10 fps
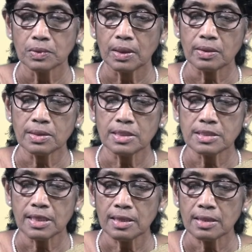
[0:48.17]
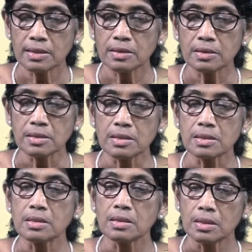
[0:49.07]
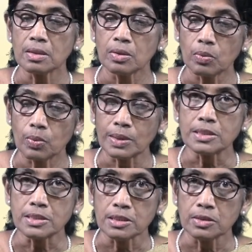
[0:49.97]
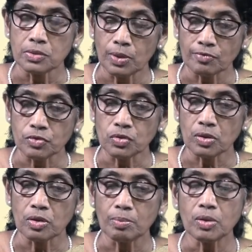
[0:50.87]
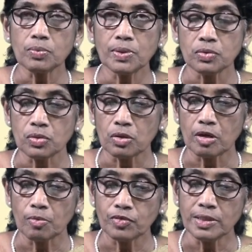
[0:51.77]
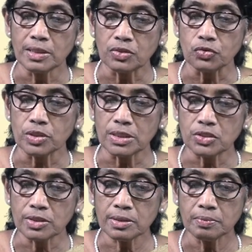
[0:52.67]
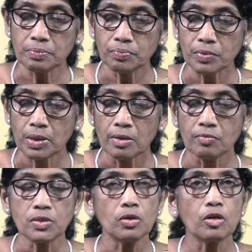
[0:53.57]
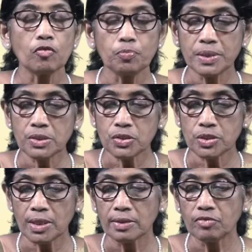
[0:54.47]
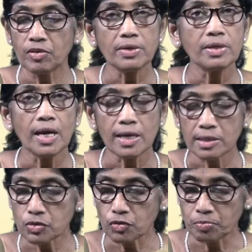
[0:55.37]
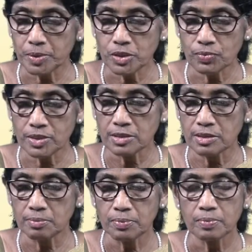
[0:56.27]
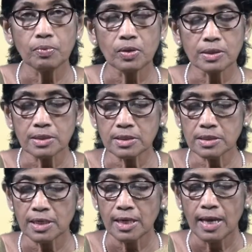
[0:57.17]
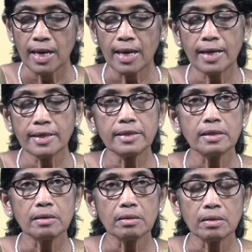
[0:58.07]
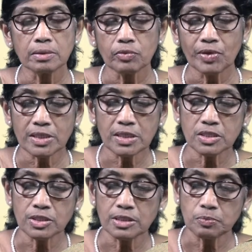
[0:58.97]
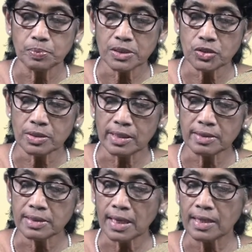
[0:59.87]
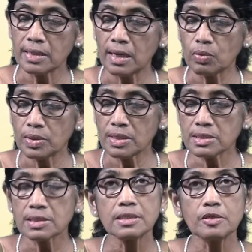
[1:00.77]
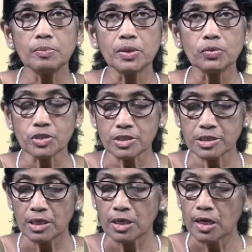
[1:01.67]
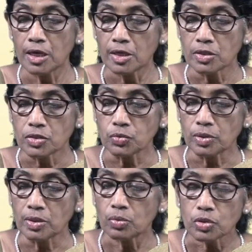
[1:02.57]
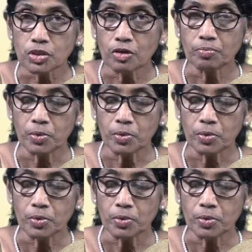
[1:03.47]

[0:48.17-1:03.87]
And these are what you have to talk about when you talk of the intonation. We talk of pitch and the varying heights of pitch, which is important. And the variation in pitch, length, and loudness contributes to the notion of